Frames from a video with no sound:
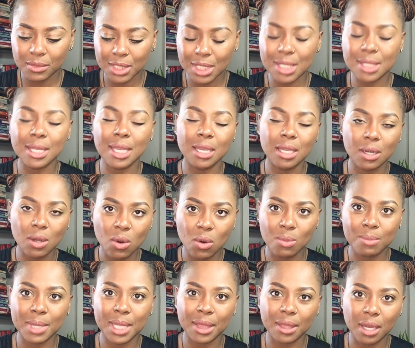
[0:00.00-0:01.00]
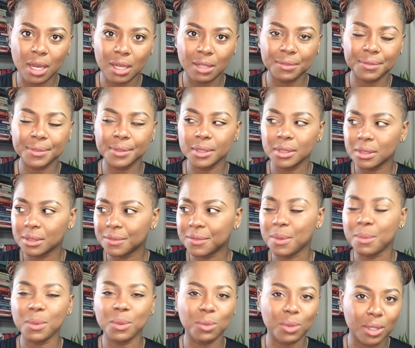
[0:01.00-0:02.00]
taking a whole month off
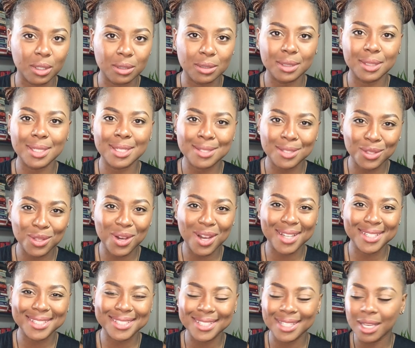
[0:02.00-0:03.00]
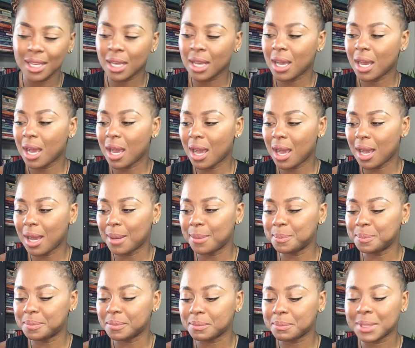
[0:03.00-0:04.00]
from the world is a lot,
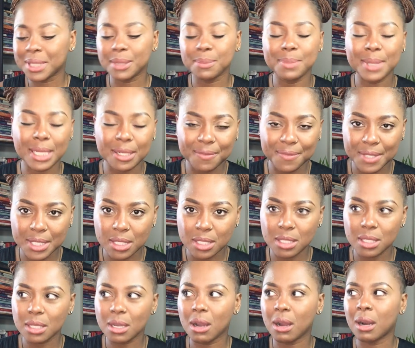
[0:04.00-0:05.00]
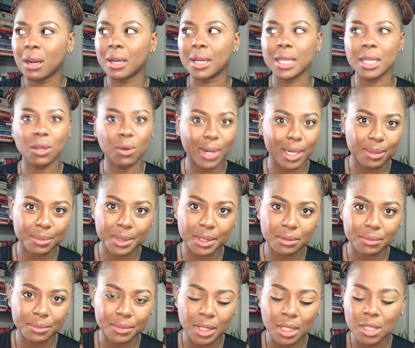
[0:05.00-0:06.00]
um, but the benefits are
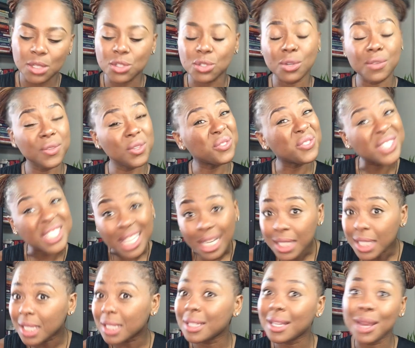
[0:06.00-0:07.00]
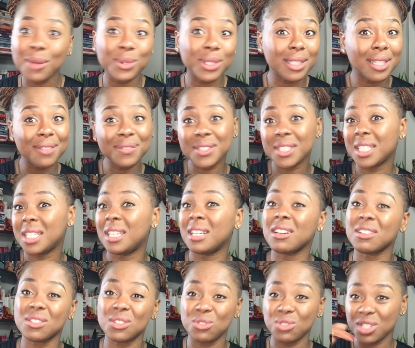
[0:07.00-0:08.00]
incredible. So if you've done it, I would love to
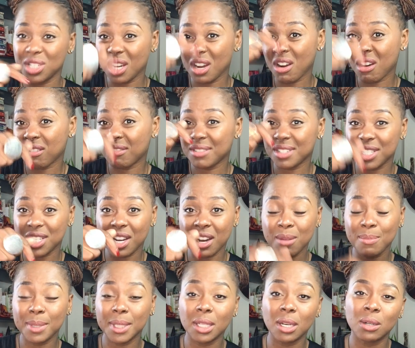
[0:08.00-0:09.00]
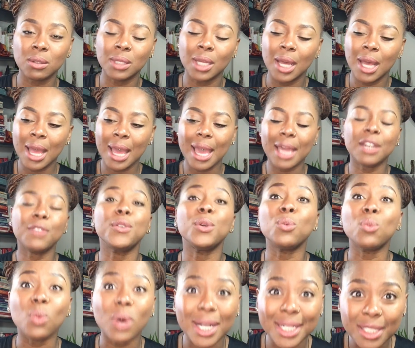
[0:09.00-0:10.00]
hear. So share, share below. And if you
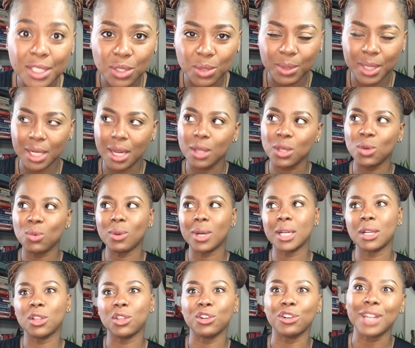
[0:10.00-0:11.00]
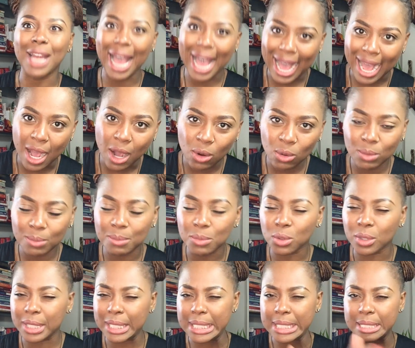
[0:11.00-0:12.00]
want to do it and you want to learn how,
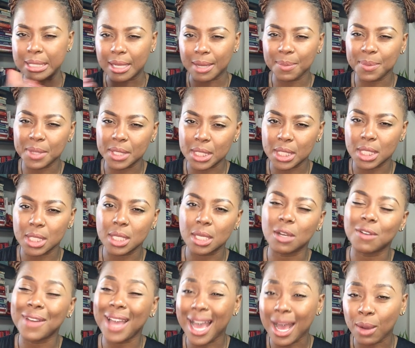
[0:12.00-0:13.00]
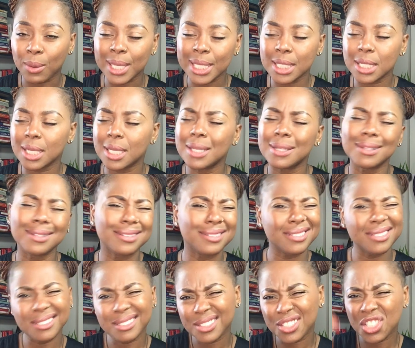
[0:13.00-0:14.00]
more in depth the detail of how I did it,
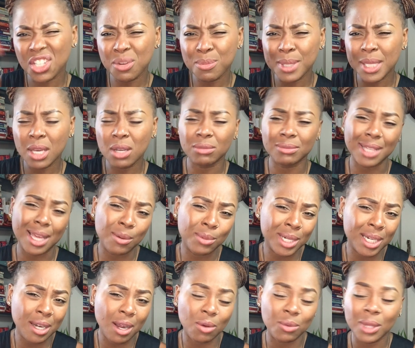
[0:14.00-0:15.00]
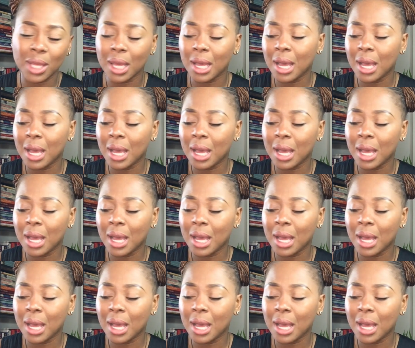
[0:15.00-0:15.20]
share below. I want to know.